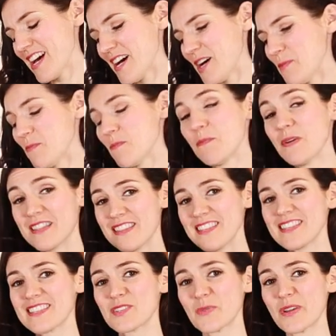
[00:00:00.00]
Um, but
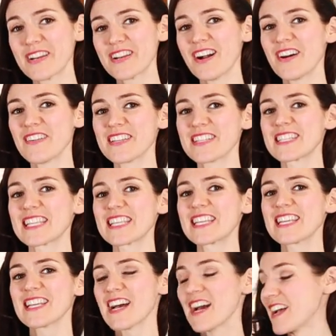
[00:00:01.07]
this sweater,
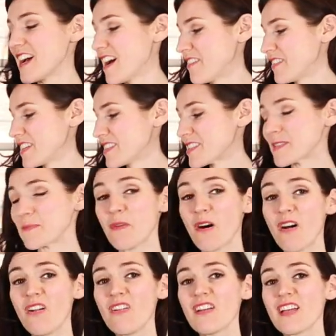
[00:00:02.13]
obviously, I have in a
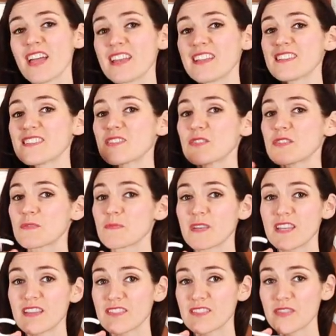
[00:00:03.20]
small, and it suits
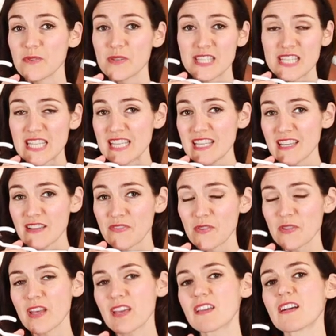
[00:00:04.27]
me to a T if
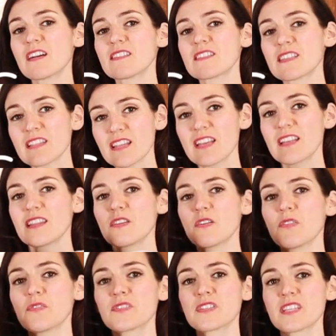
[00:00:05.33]
you like a slightly
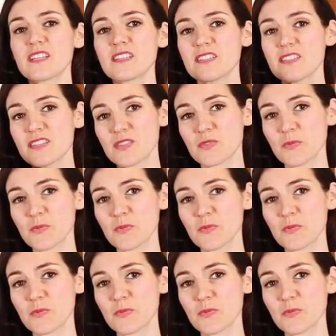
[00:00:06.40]
oversized